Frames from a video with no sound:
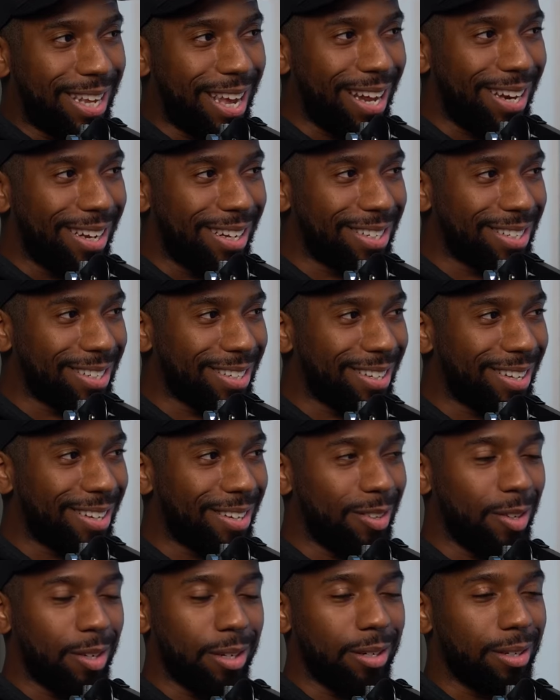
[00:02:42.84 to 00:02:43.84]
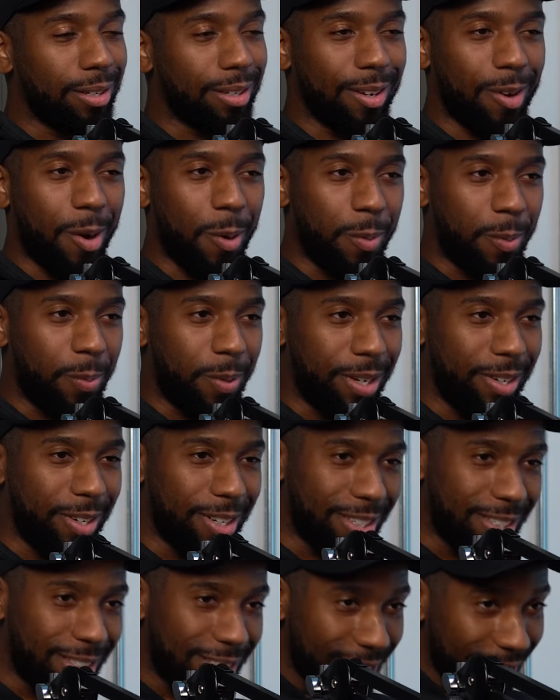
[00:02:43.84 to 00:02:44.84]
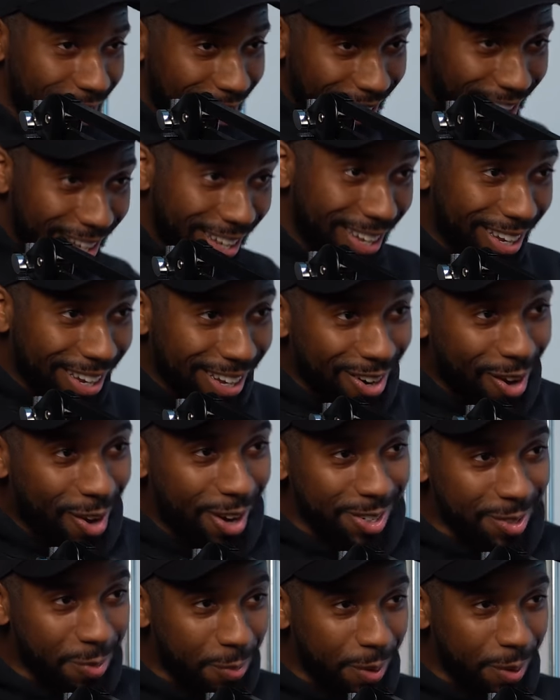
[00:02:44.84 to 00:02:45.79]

Tennis. You can cover, man. You could Canucks